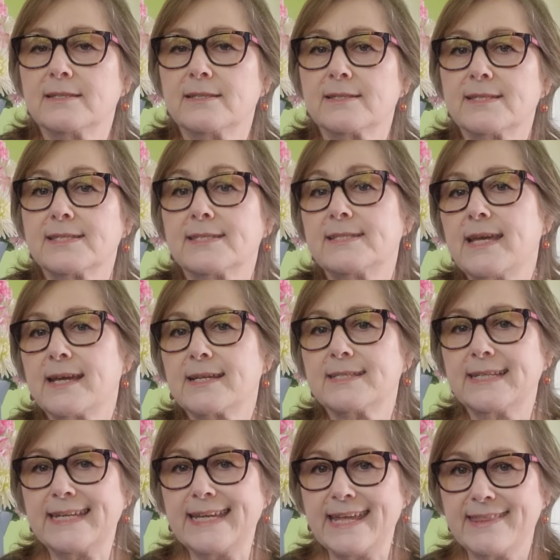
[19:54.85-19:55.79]
stuck
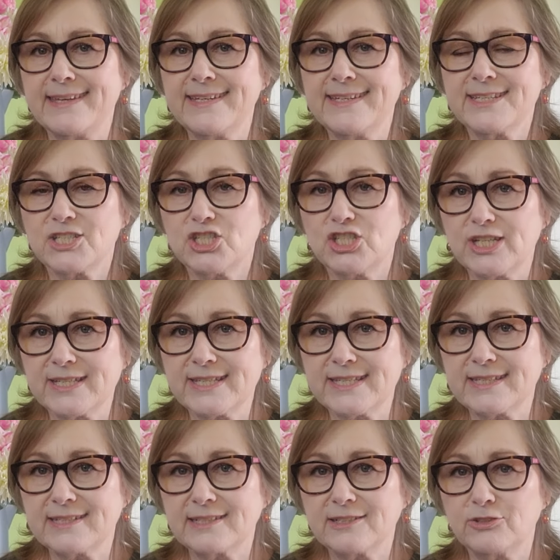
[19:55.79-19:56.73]
together
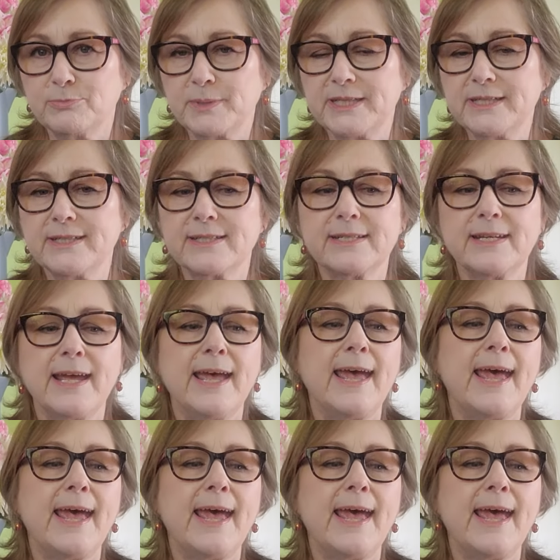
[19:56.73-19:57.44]
just a little bit.